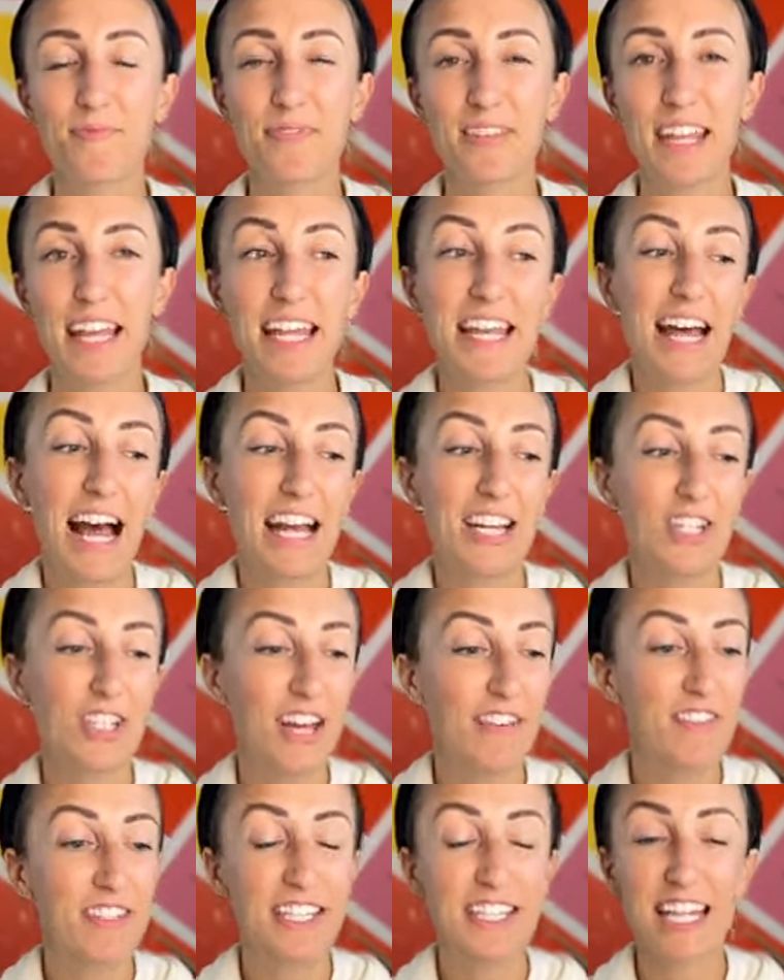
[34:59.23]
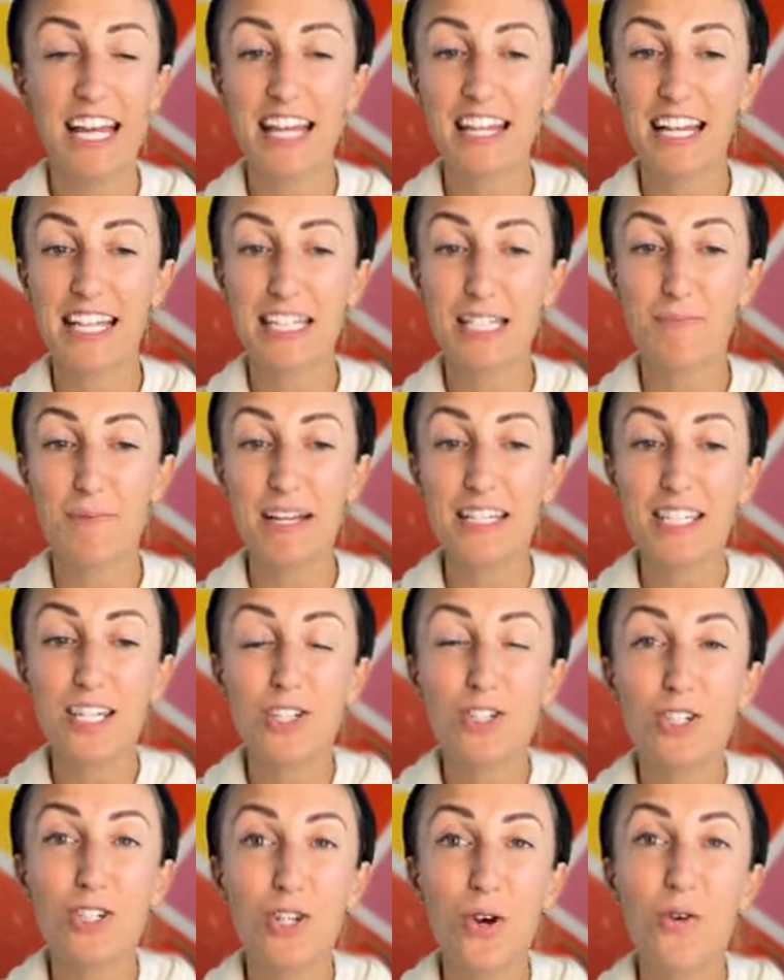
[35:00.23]
and I just have to stay in that space,
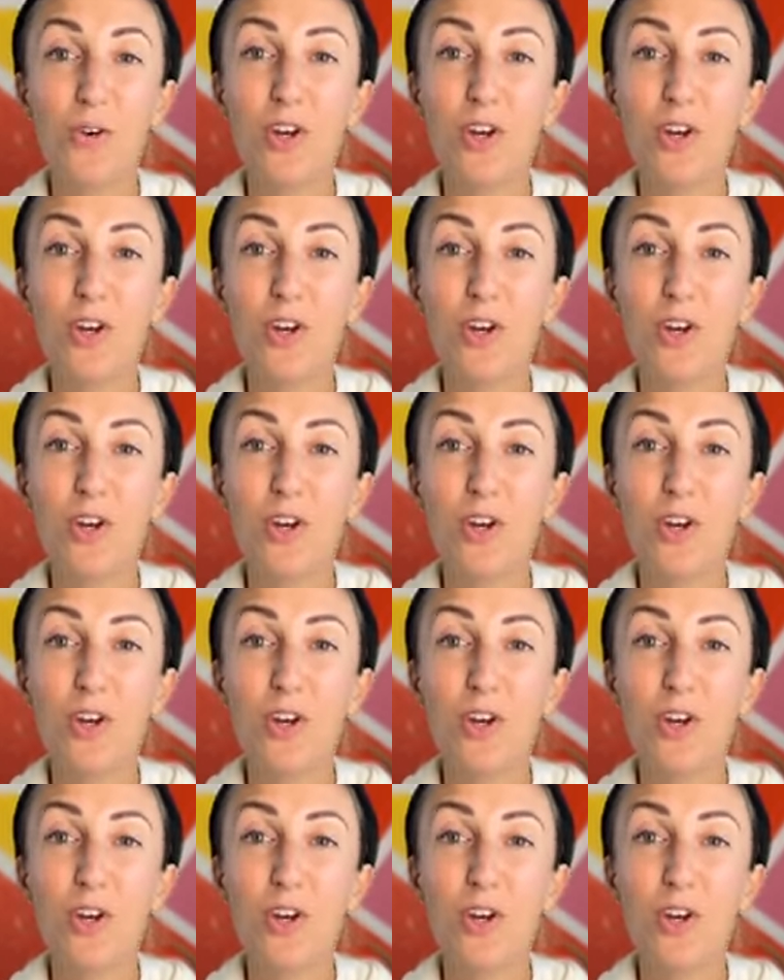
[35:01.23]
and so